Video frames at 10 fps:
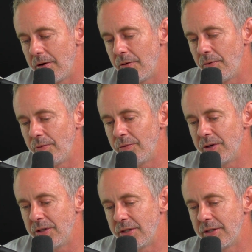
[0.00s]

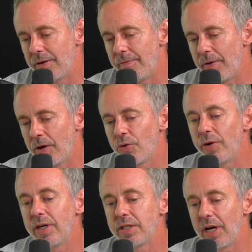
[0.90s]
was
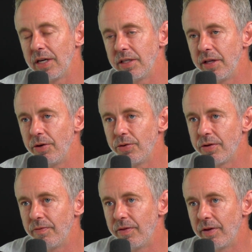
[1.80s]
criticizing the use
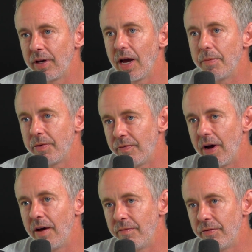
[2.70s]
of the
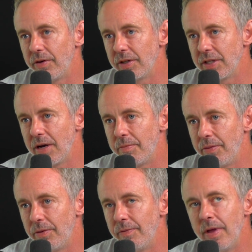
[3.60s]
CAPS-5, for
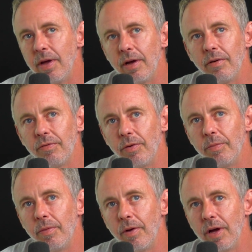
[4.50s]
example,
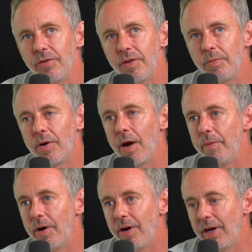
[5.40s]
as the
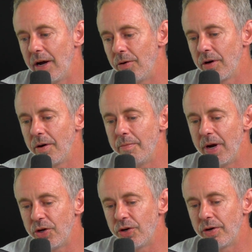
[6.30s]
primary outcome
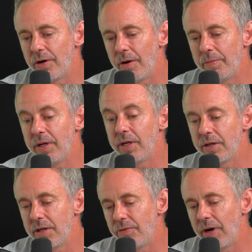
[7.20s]
measure, a
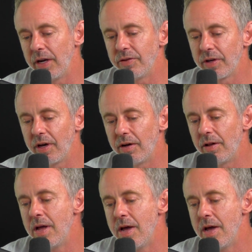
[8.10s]
PTSD rating scale.